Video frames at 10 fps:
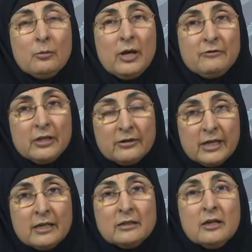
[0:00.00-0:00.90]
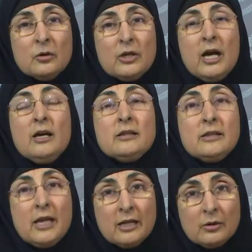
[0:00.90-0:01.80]
When we read the
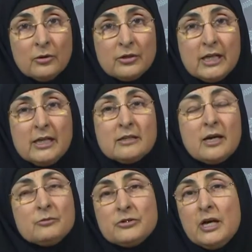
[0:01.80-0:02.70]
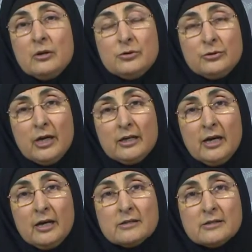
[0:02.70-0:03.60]
Quran, then only it comes down to our
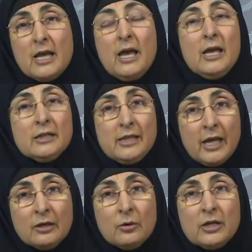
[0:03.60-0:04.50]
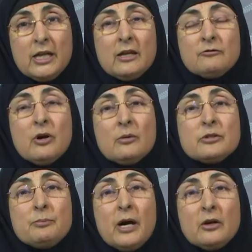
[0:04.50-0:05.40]
hearts. Then only it forms
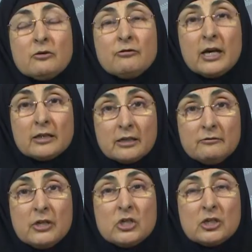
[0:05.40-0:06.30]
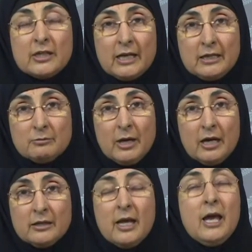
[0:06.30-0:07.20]
a part of our conviction and
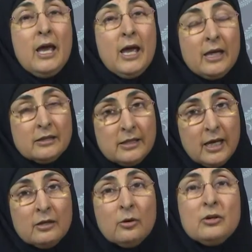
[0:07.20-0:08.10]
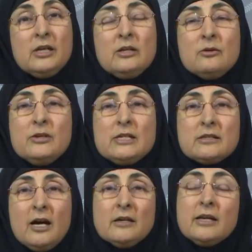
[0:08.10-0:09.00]
iman. And then only do we
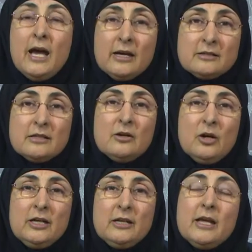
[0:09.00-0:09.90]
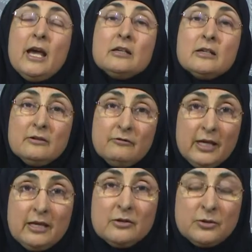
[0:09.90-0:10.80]
start acting on it and
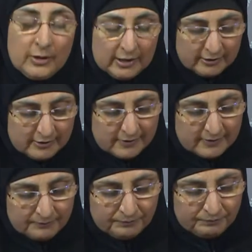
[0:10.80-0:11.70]
conveying it to others.